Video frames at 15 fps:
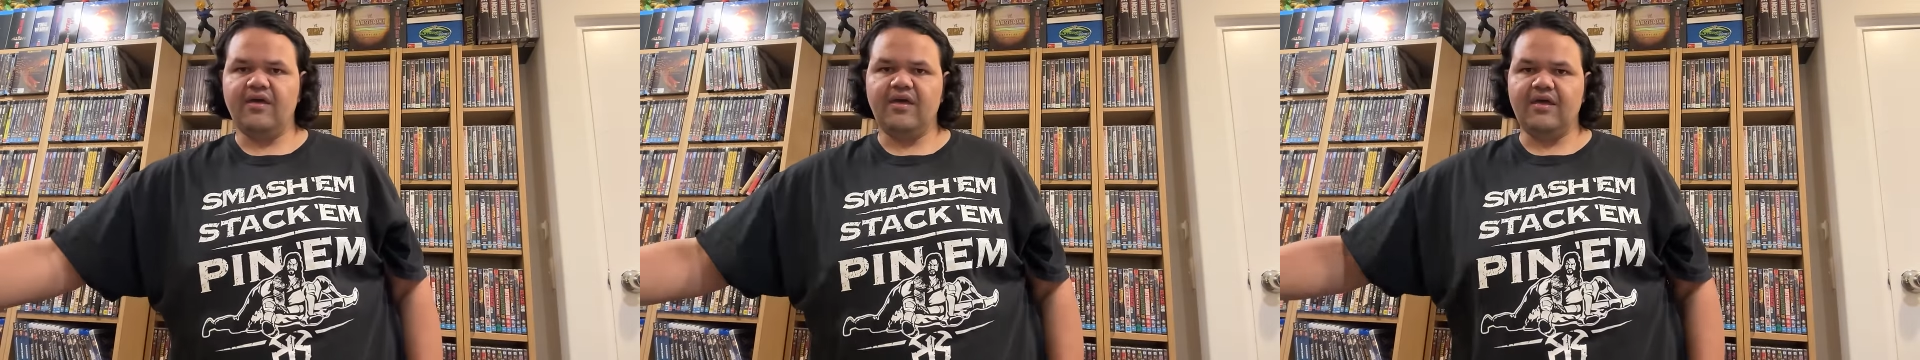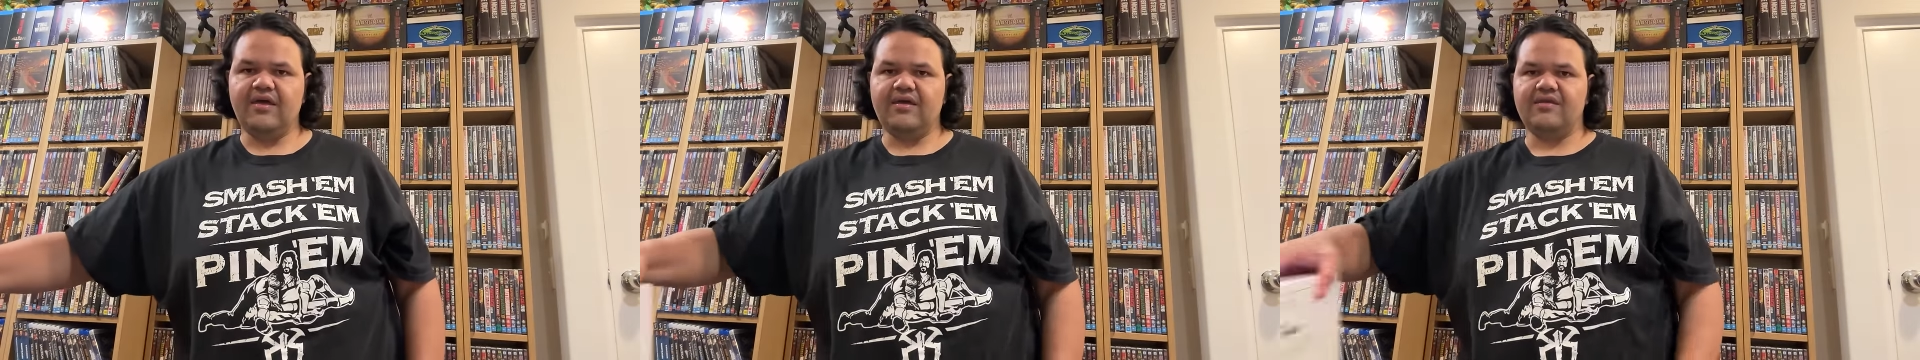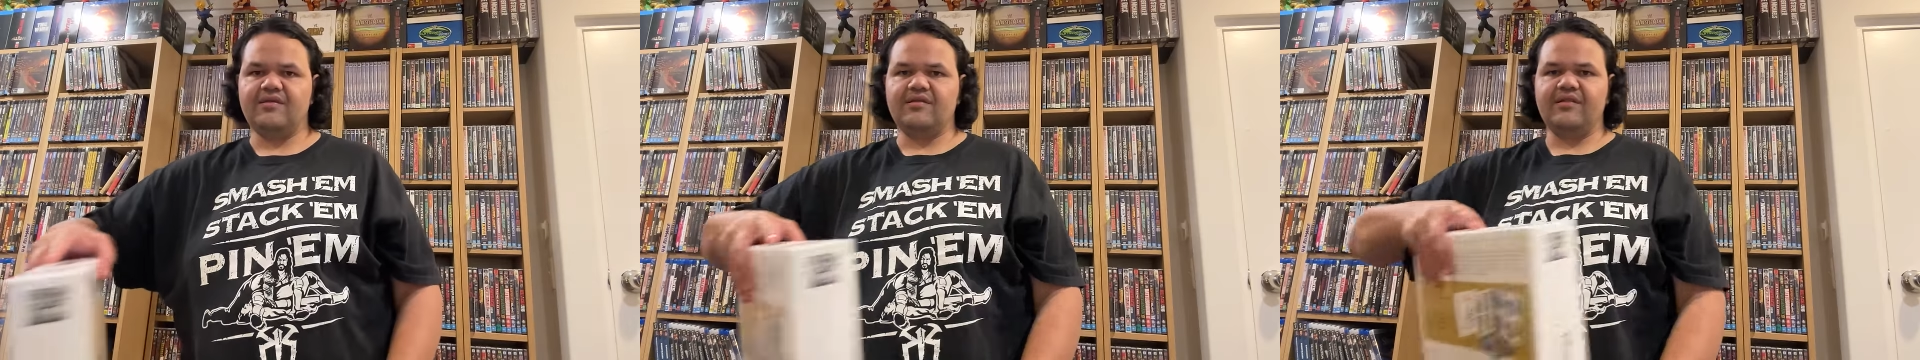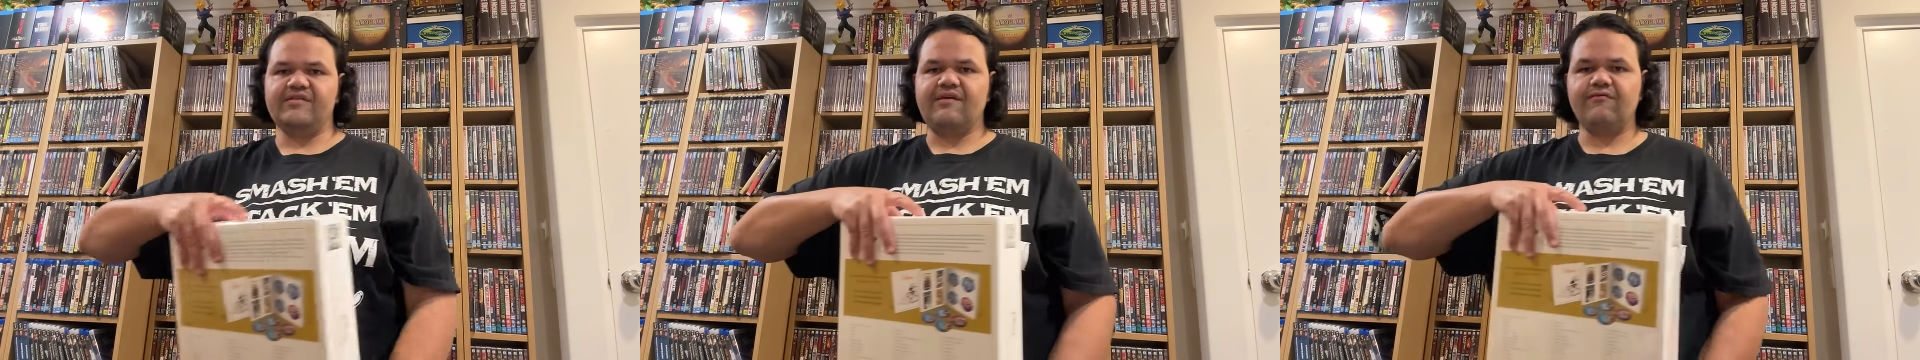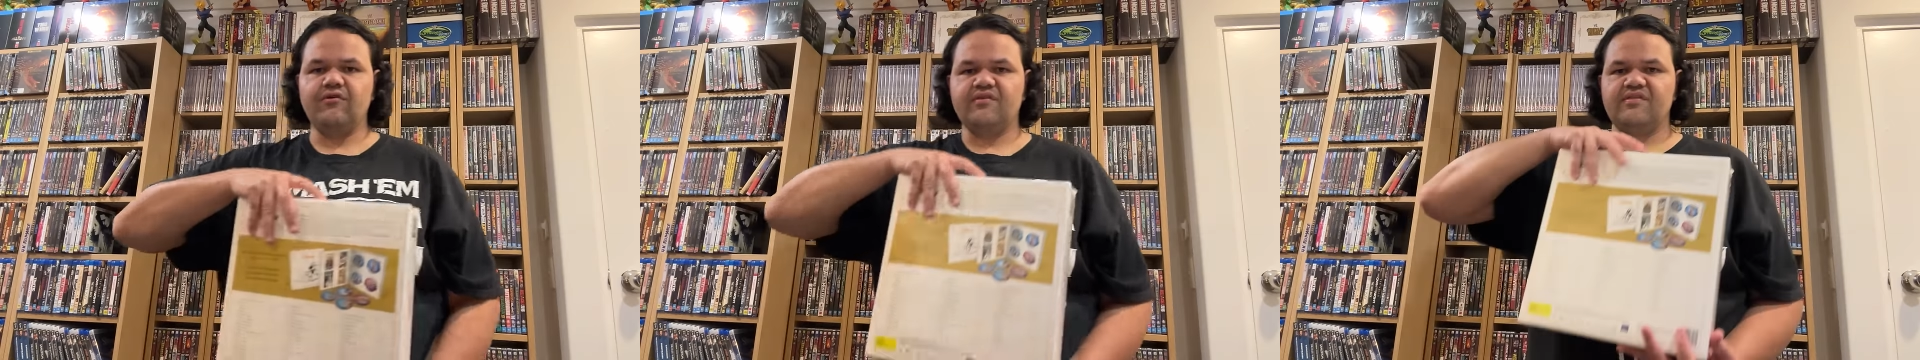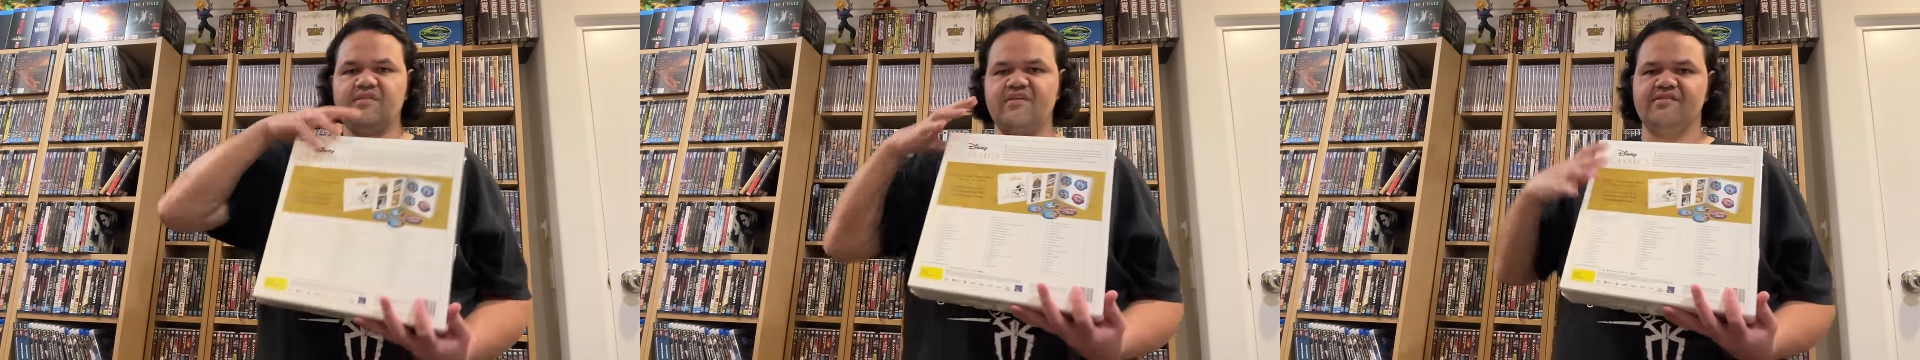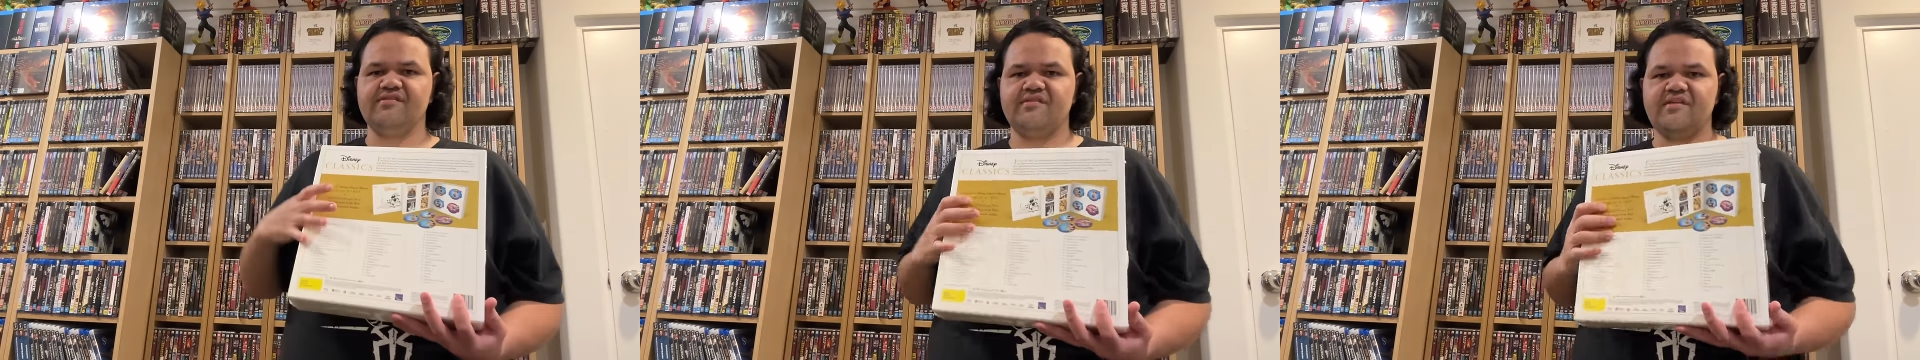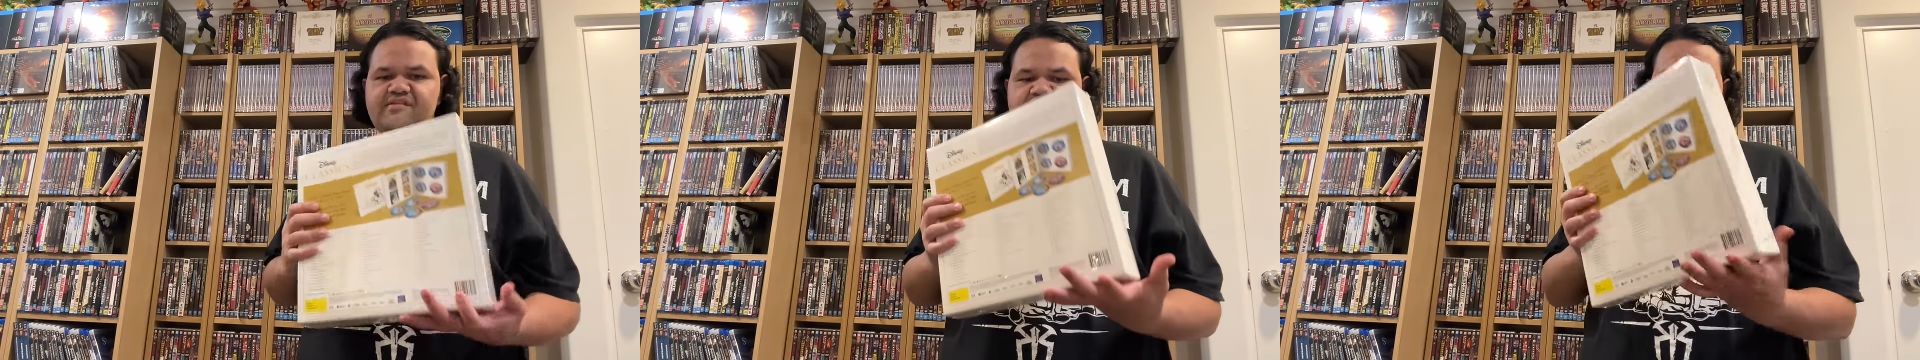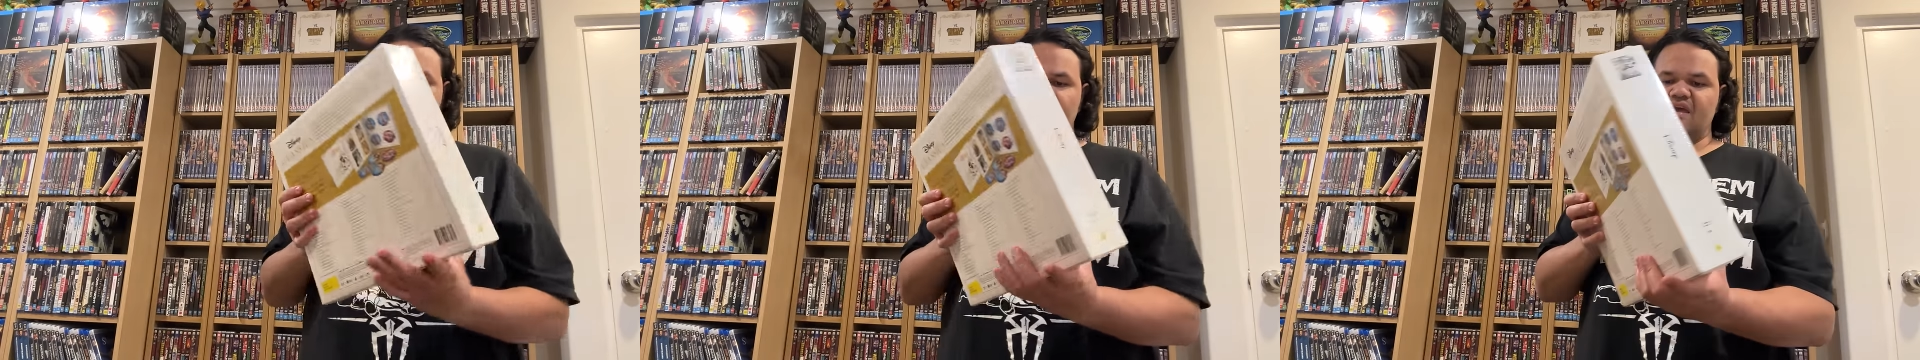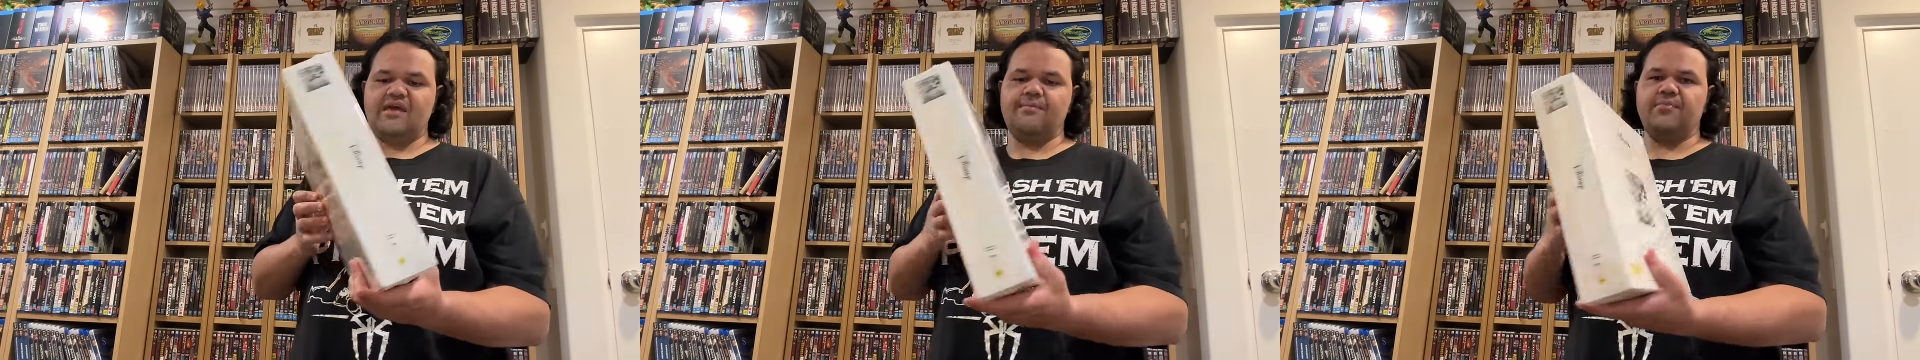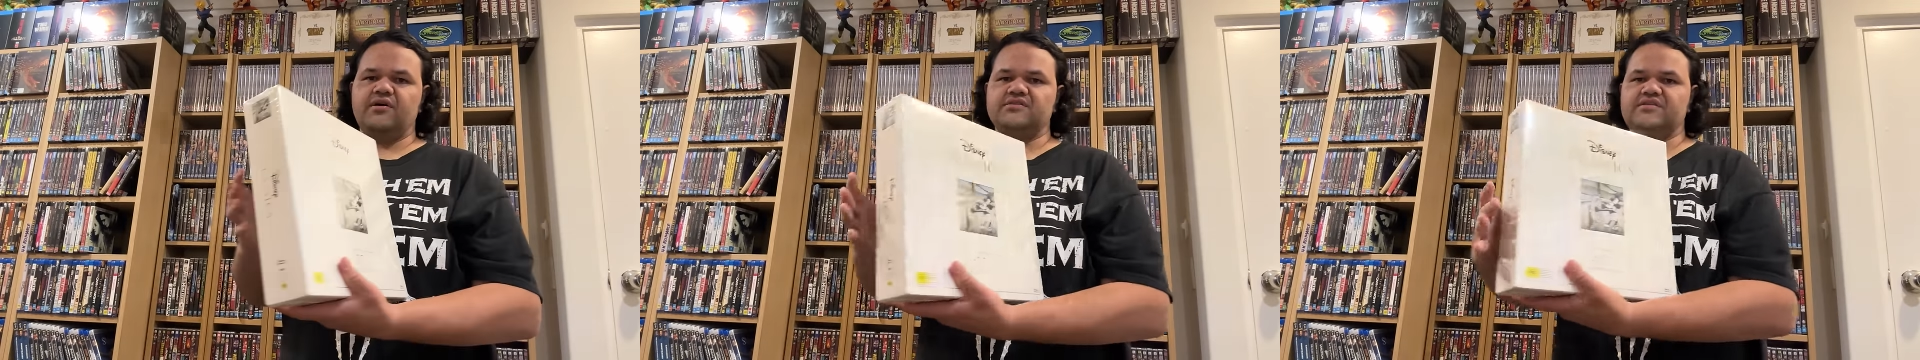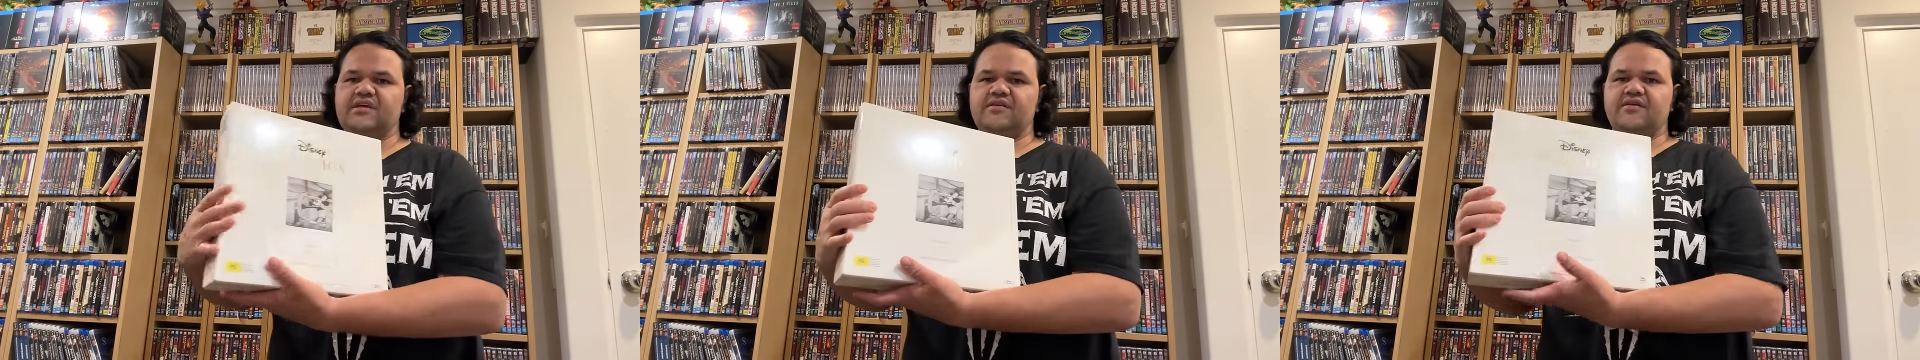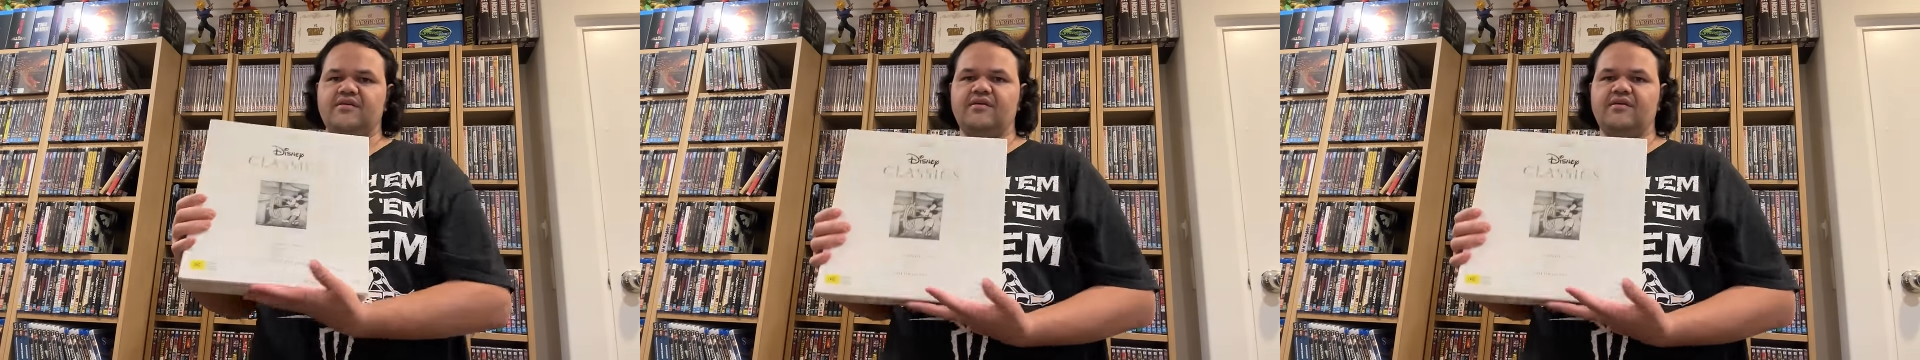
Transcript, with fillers: and let's have a look at this Disney box set.